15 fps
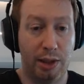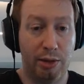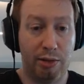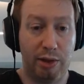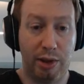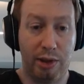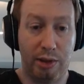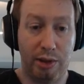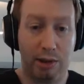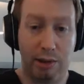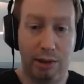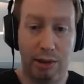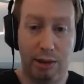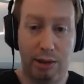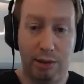I do think
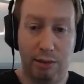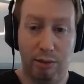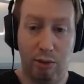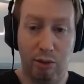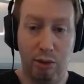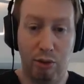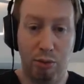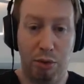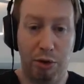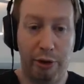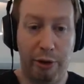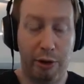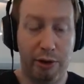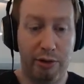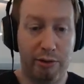this is too
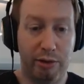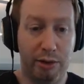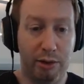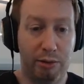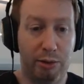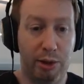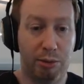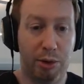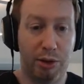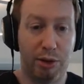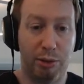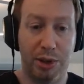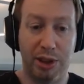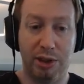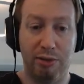broad of a
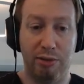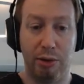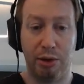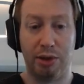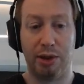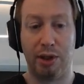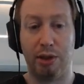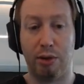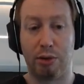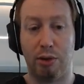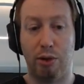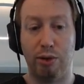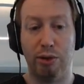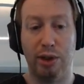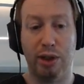responsibility for a
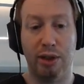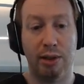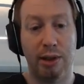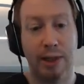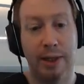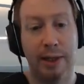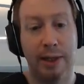single core unit.